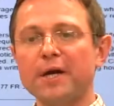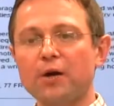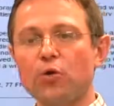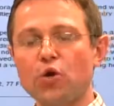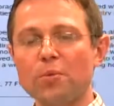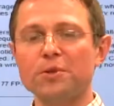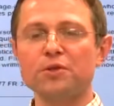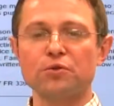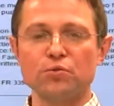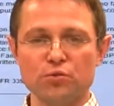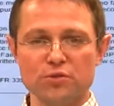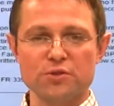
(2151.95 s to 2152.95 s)
comment on
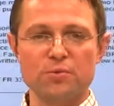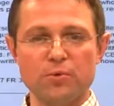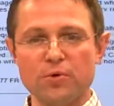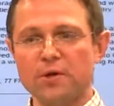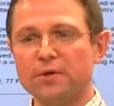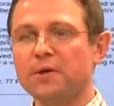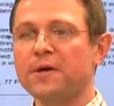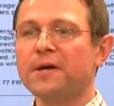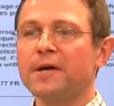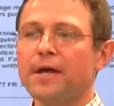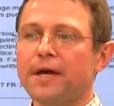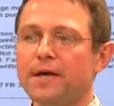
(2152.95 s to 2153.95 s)
notice period,
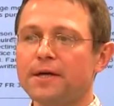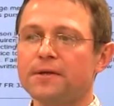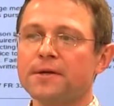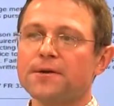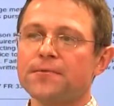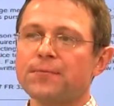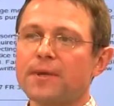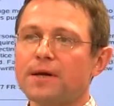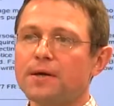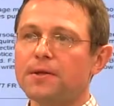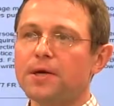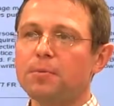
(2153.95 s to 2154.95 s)
and
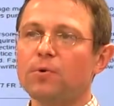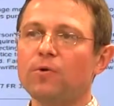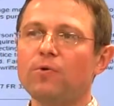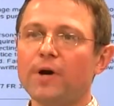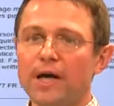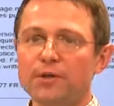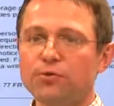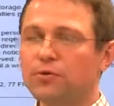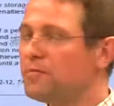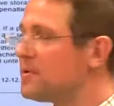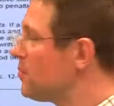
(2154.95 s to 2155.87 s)
they provide you, if